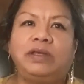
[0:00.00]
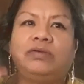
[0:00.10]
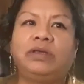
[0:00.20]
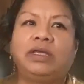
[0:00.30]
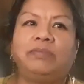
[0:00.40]

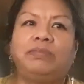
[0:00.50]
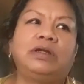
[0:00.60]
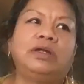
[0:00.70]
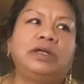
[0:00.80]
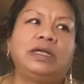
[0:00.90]
you keep
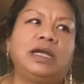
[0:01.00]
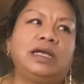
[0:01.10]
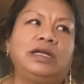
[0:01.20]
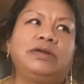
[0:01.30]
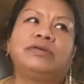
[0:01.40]
learning, kind of
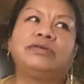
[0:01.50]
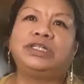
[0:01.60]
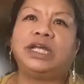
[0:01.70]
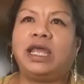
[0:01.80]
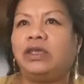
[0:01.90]
like
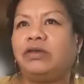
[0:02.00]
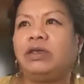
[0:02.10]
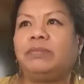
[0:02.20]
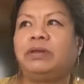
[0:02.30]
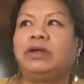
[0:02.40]
crocheting. You
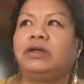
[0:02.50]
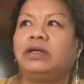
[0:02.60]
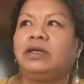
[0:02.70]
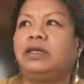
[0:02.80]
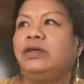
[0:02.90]
keep
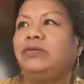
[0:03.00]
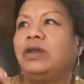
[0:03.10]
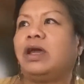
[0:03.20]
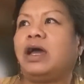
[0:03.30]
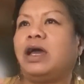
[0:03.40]
learning a new
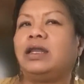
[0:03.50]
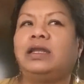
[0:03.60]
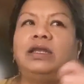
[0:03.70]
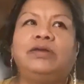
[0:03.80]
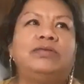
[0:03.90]
knot, a
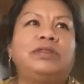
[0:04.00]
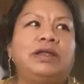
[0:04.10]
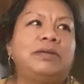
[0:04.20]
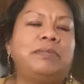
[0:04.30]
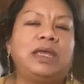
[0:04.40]
new
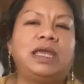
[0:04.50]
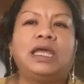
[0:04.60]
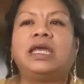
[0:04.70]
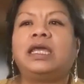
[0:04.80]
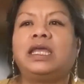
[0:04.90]
thing to
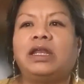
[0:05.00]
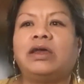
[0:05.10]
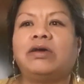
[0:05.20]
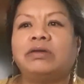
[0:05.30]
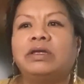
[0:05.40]
make, you
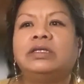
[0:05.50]
know.